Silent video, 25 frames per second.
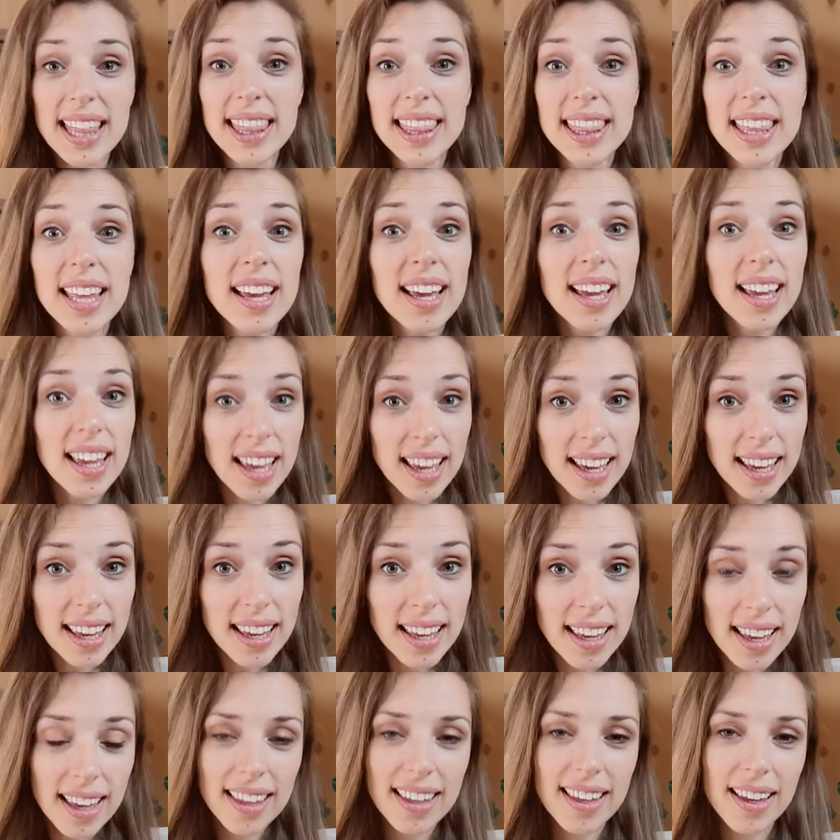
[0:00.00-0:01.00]
the
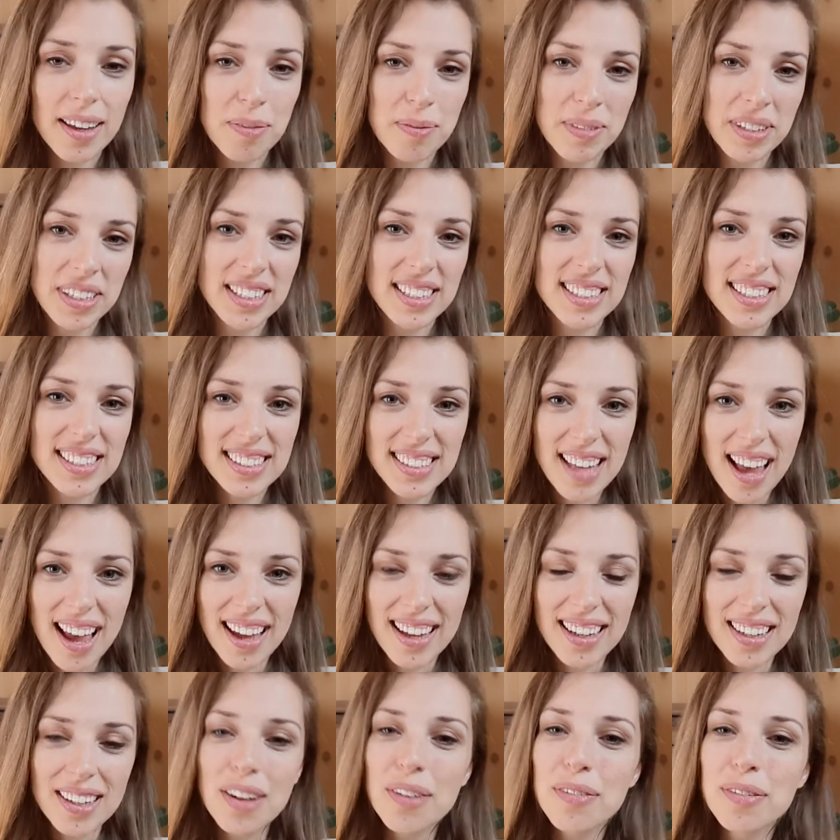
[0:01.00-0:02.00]
ick can be a
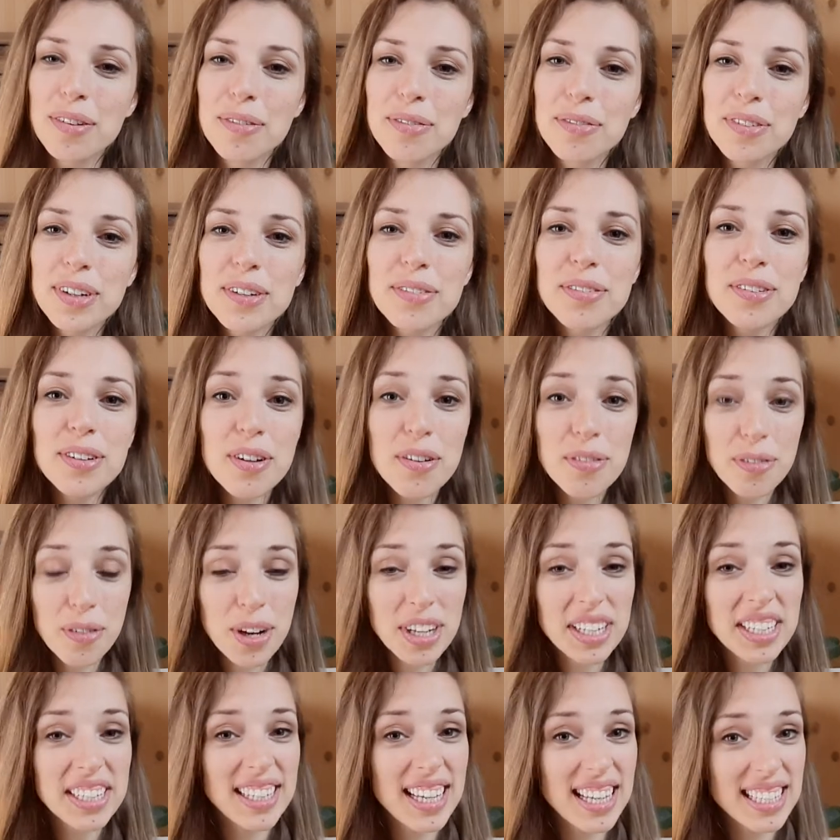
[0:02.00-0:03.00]
sign of the fearful
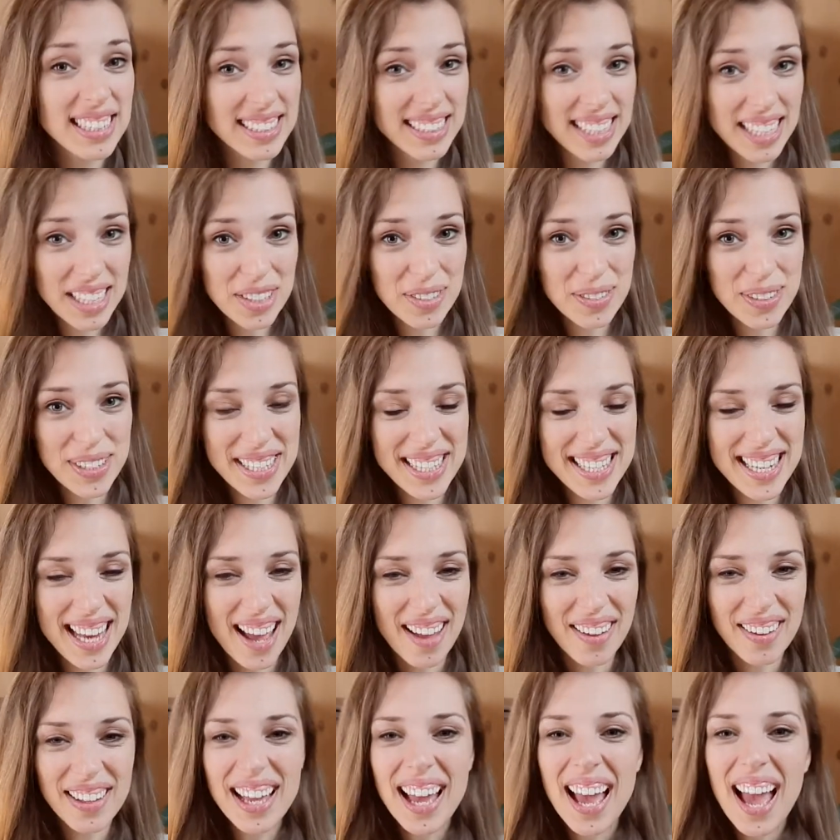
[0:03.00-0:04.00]
avoidant attachment
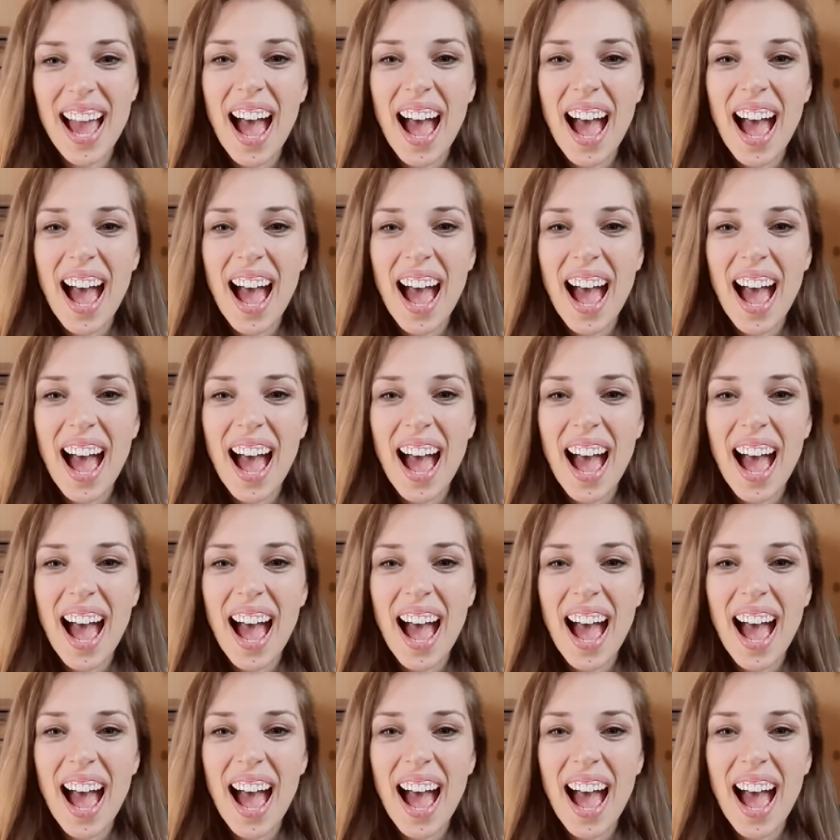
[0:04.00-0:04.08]
style.